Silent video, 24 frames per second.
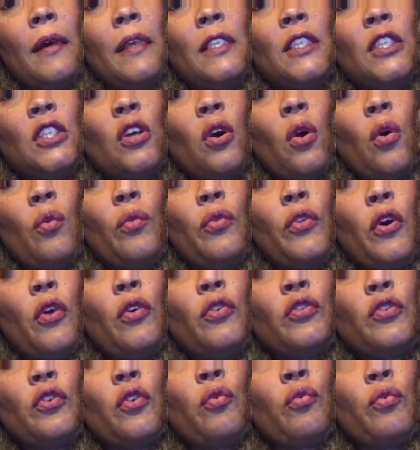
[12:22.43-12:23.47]
So
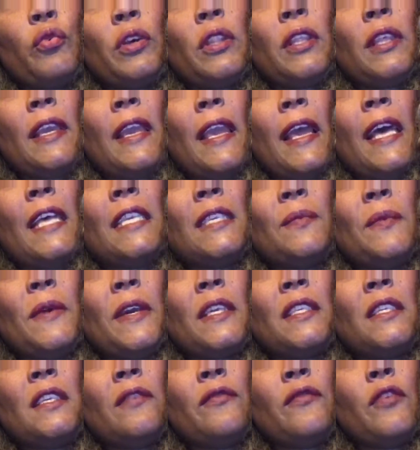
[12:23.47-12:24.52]
those are really
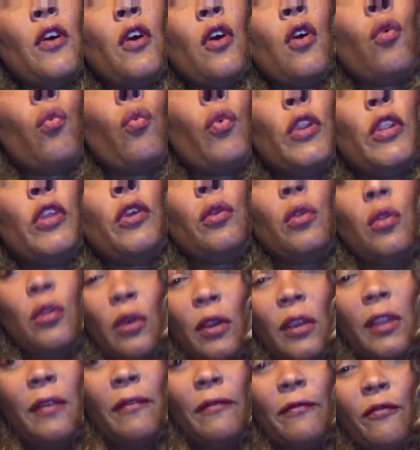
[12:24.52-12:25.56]
aspects of what are you
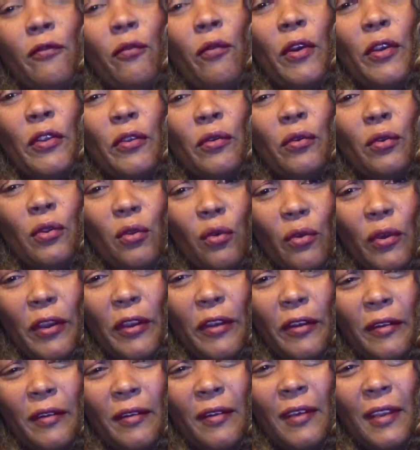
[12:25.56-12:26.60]
looking for in your
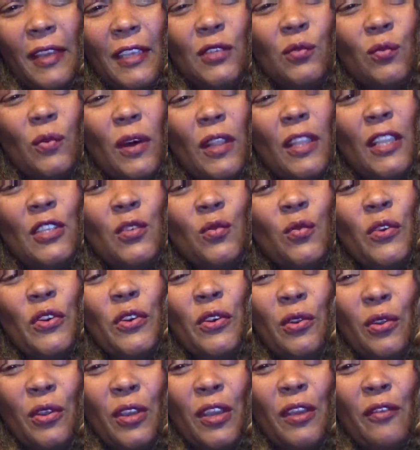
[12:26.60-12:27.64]
lawyer, as well as what are
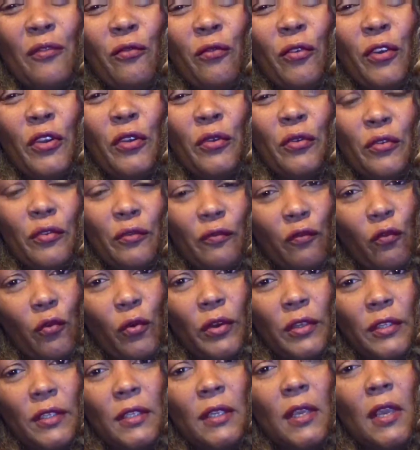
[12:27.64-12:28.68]
you looking for in your
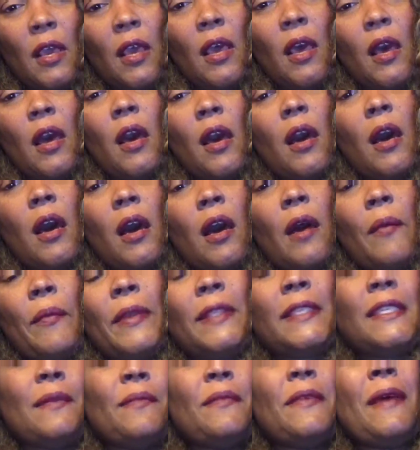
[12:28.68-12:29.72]
divorce.
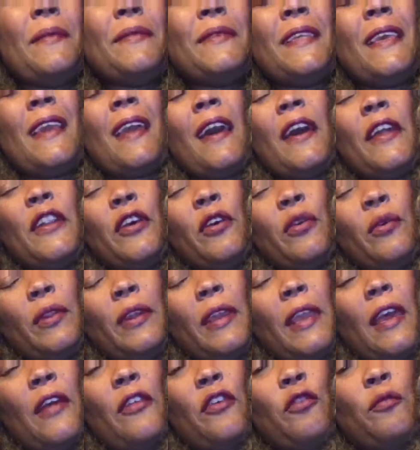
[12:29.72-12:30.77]
And sometimes they kind of go
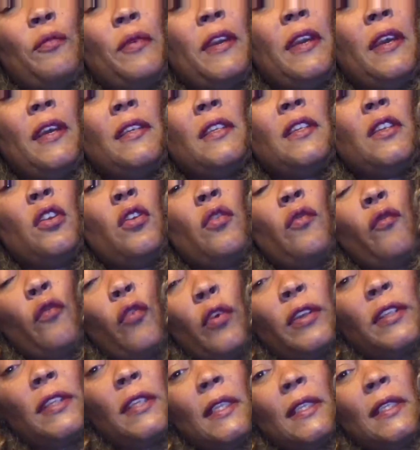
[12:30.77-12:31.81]
together because the
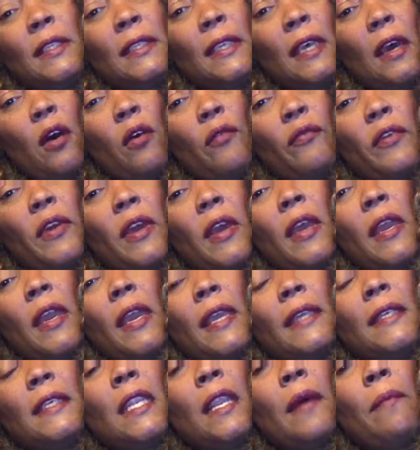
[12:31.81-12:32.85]
divorce itself
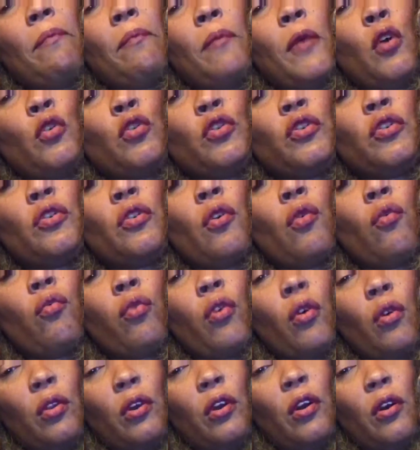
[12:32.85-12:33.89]
is an emotional
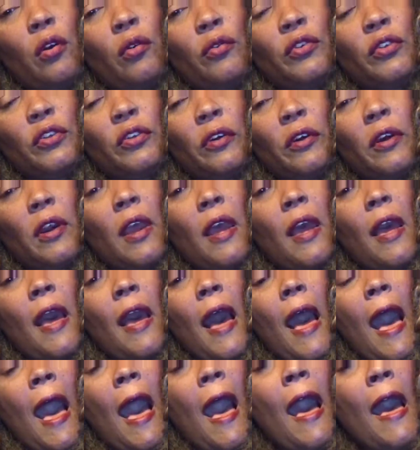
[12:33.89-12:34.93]
roller coaster.
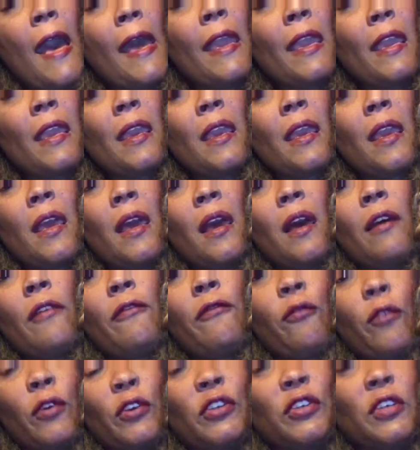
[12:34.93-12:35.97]
I
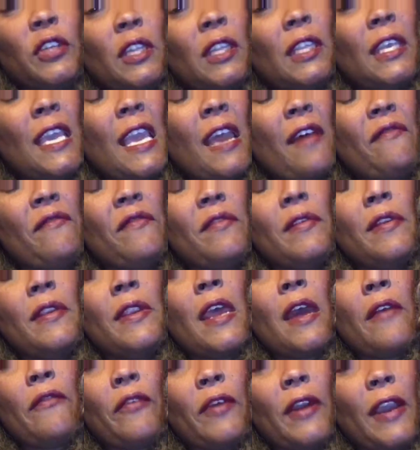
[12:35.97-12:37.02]
fortunately have
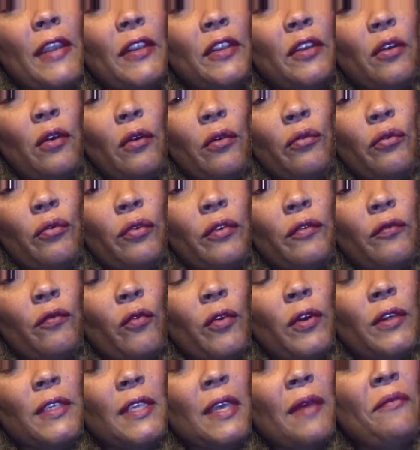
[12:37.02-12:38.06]
never had to go through a
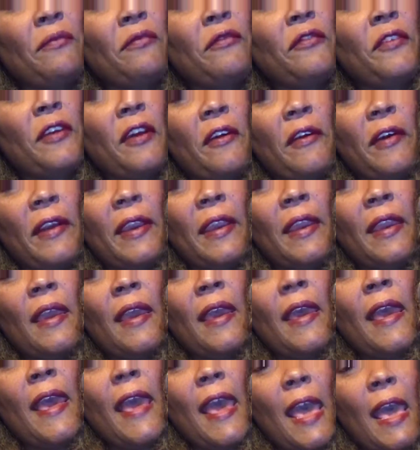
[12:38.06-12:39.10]
divorce. I'm very
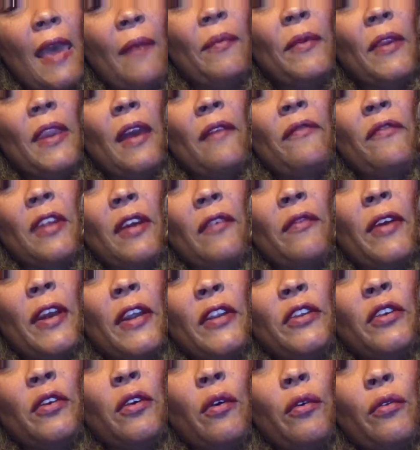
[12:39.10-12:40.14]
happy I've never
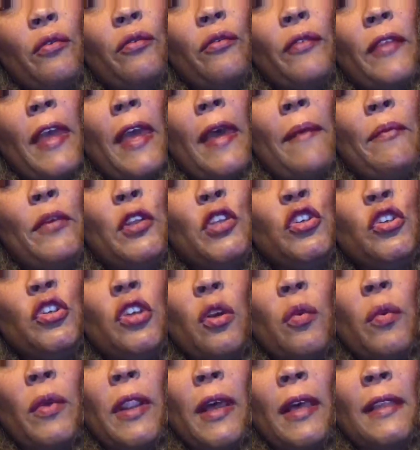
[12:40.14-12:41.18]
had to go through that. But you
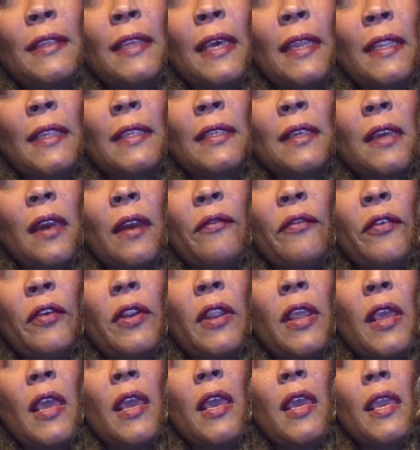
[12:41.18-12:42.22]
know what else I
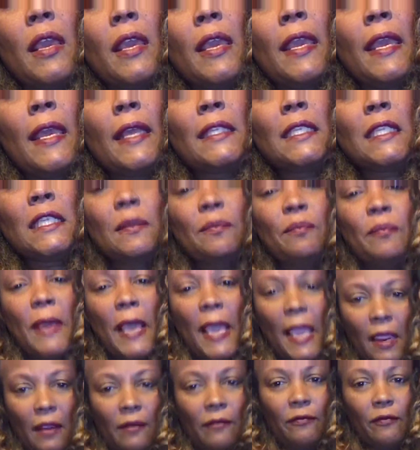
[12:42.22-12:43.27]
discovered? It's
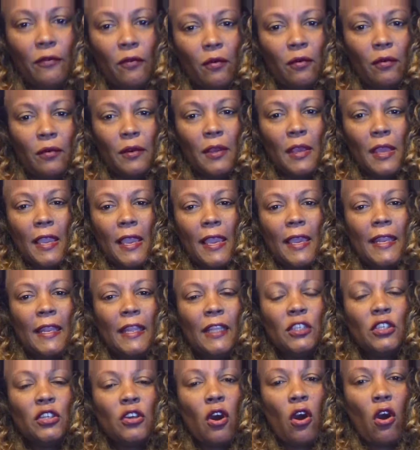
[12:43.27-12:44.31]
painful and
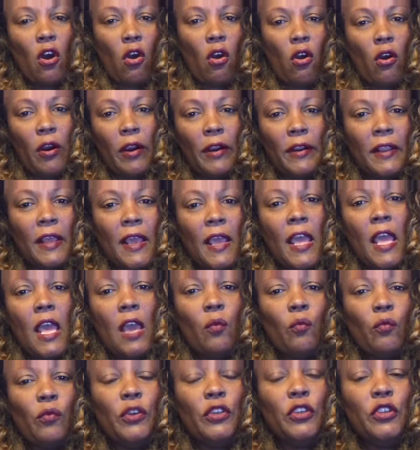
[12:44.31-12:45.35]
it's hard.
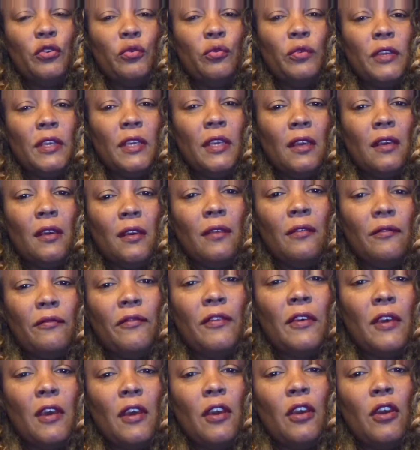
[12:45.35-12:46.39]
And when you give